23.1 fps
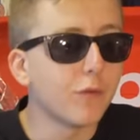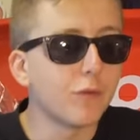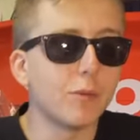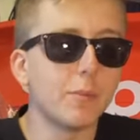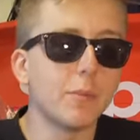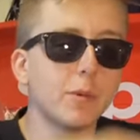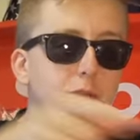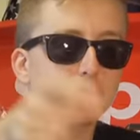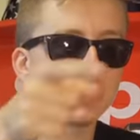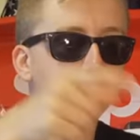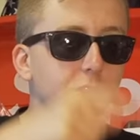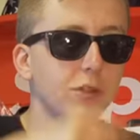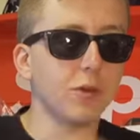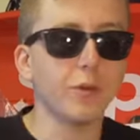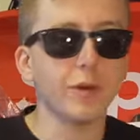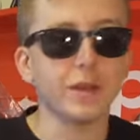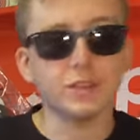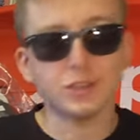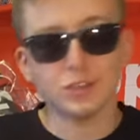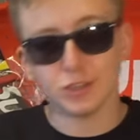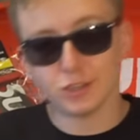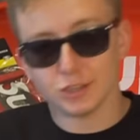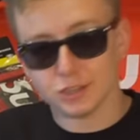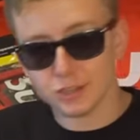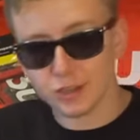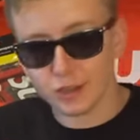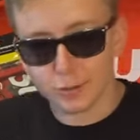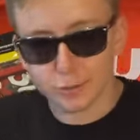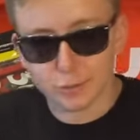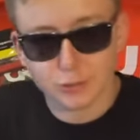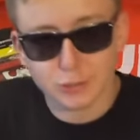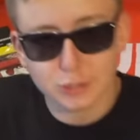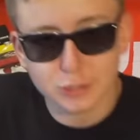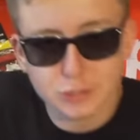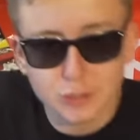Remote's on the way. Just know,
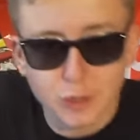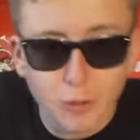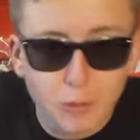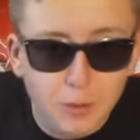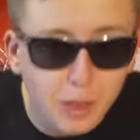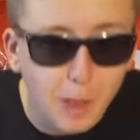just know.